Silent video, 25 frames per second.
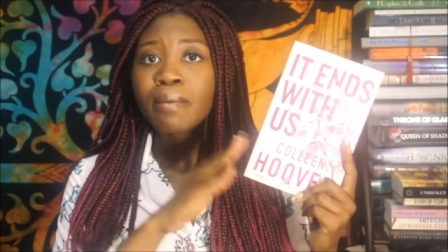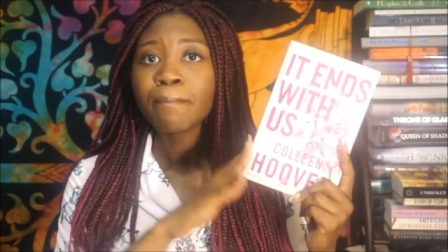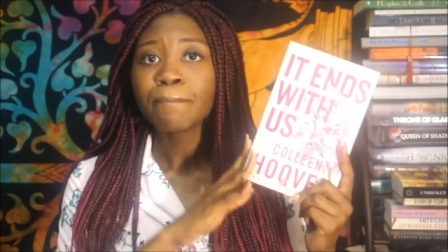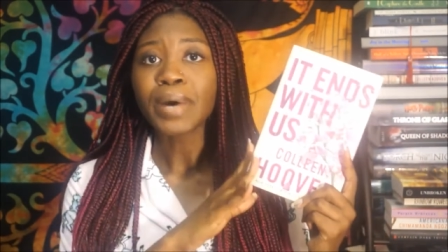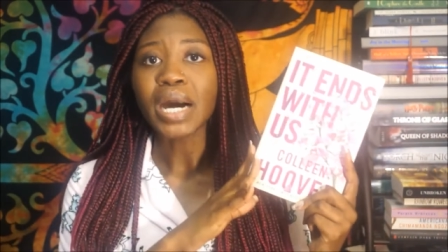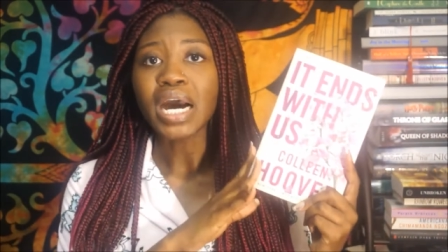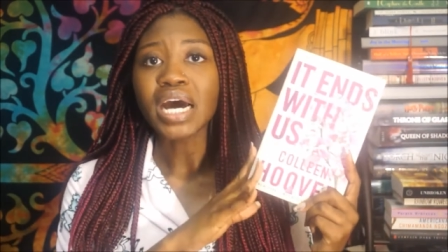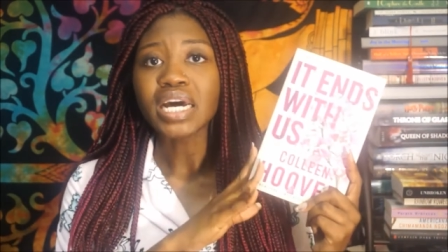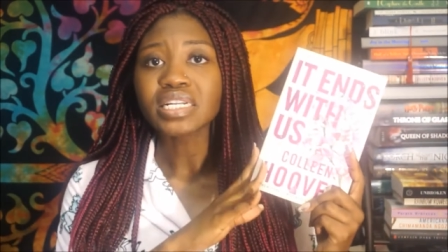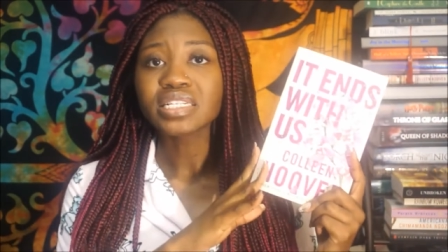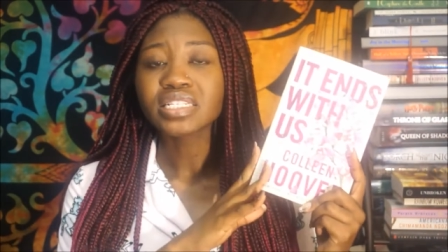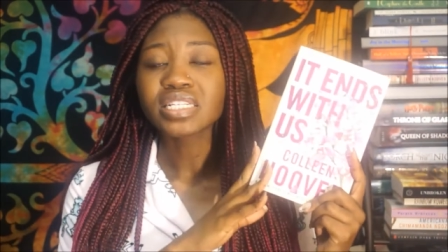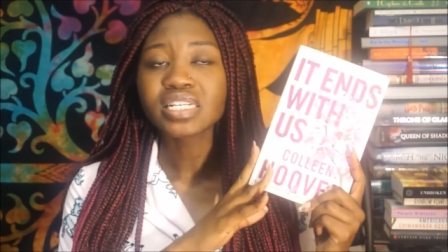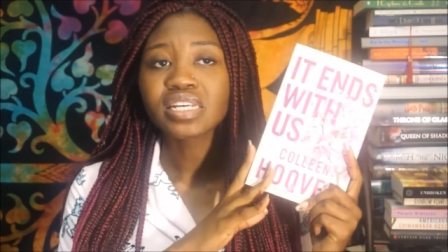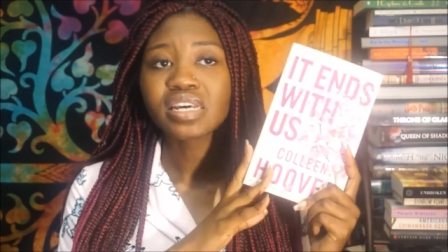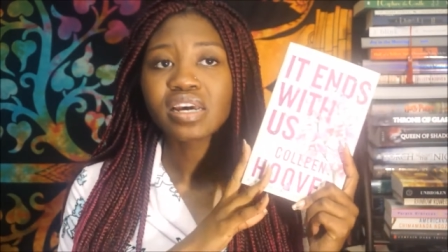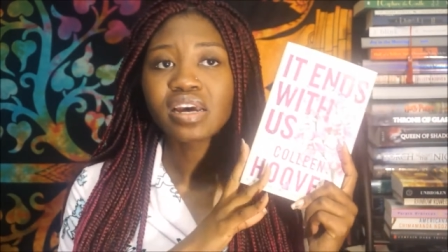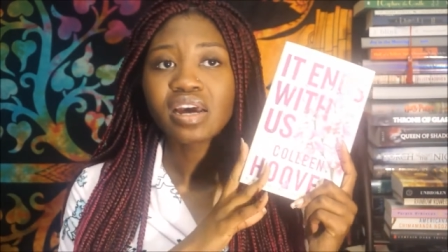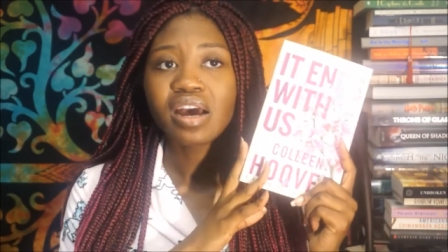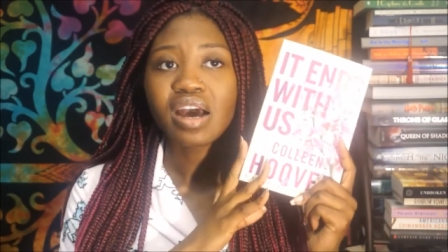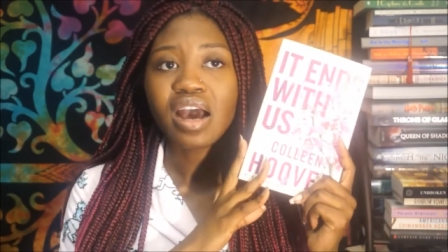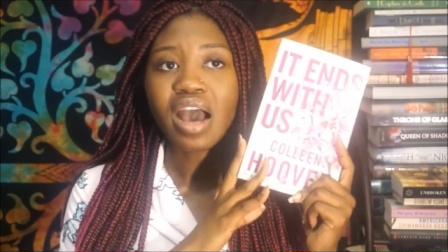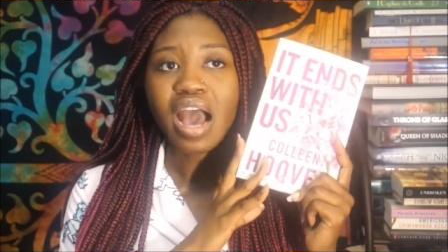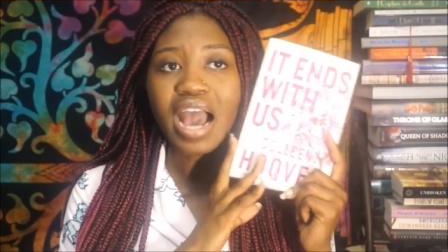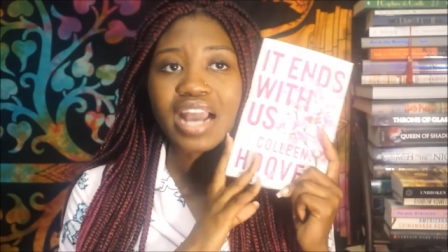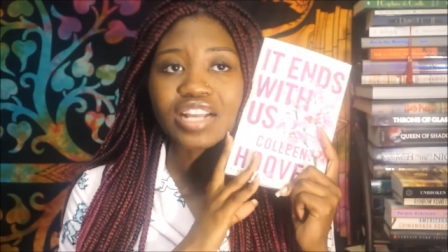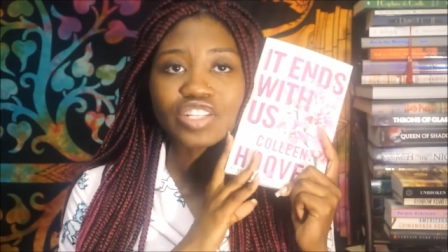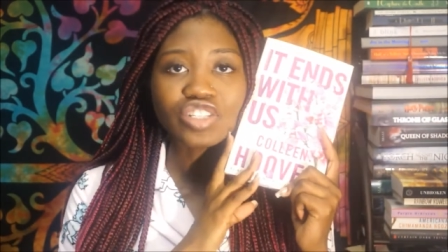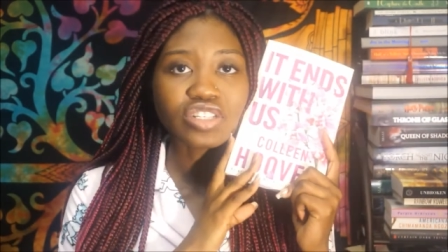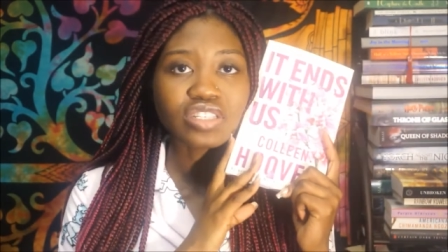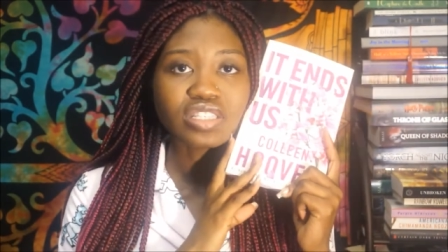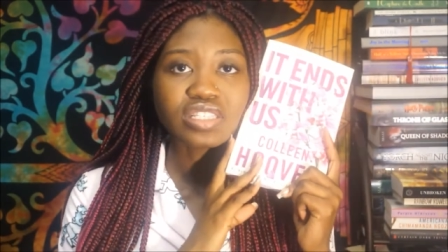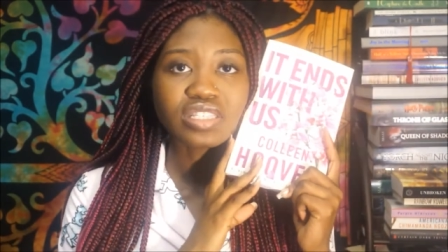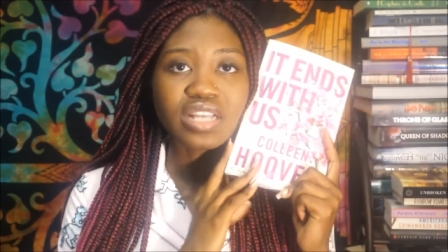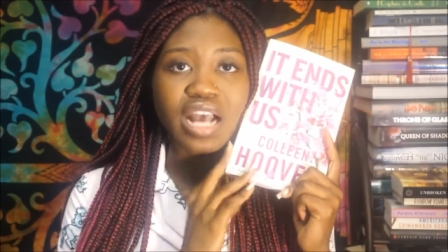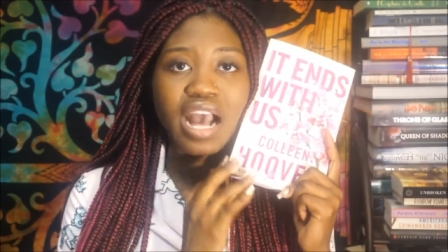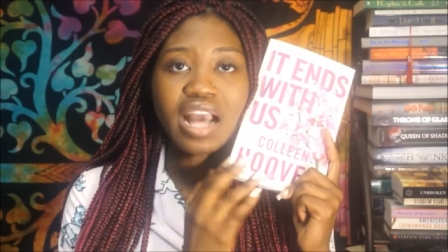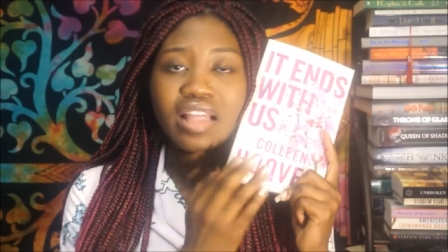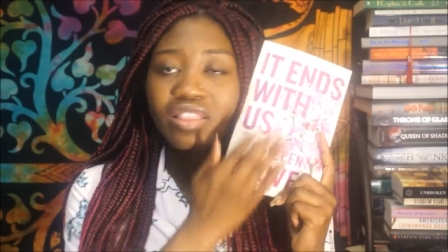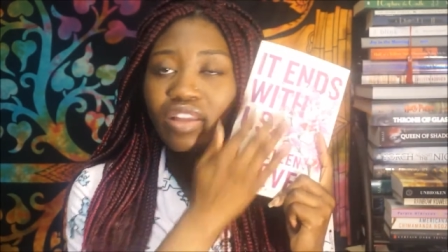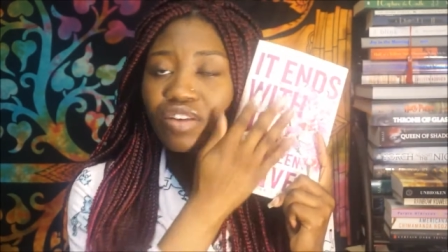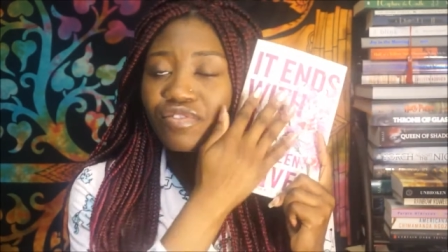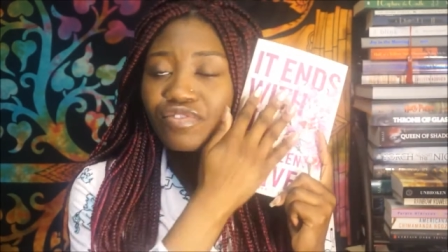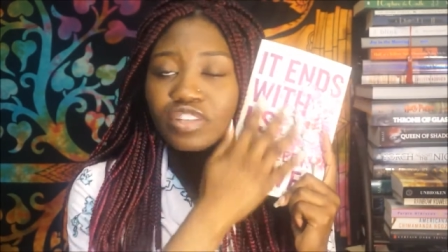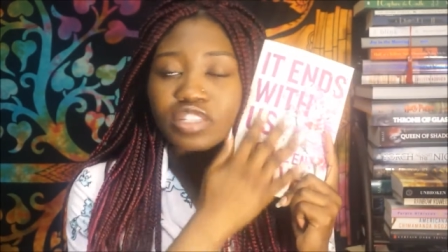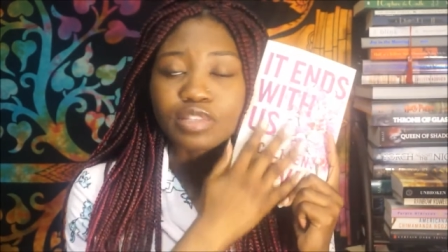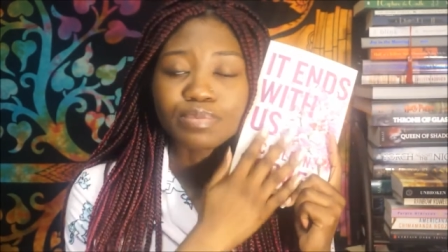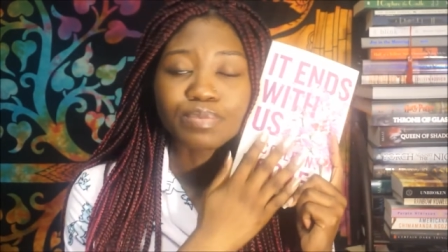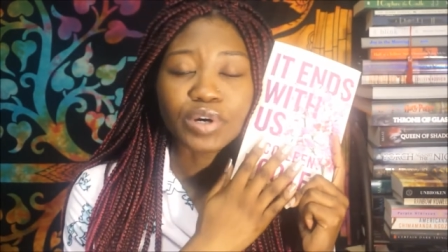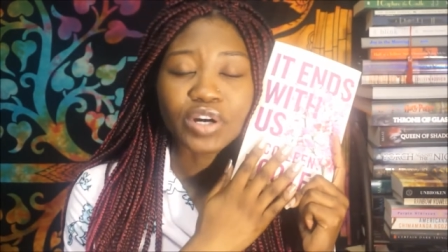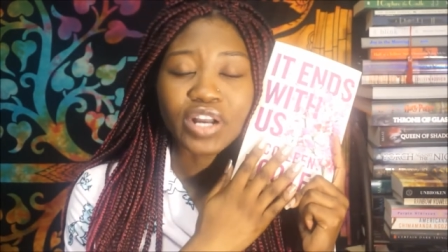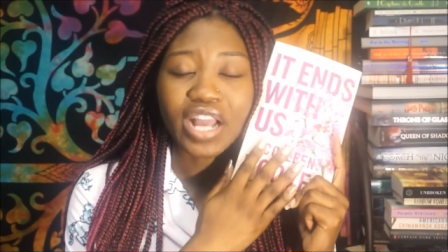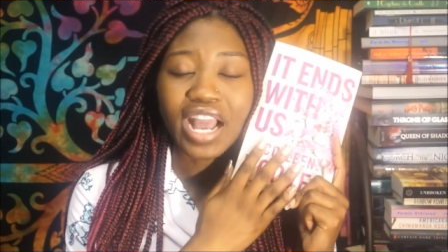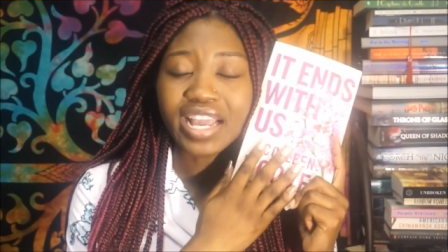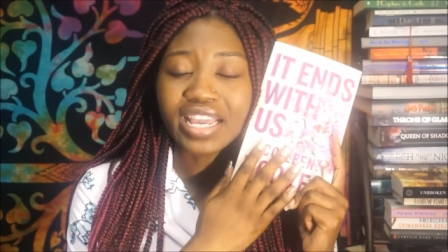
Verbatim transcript: But I just, I love this book.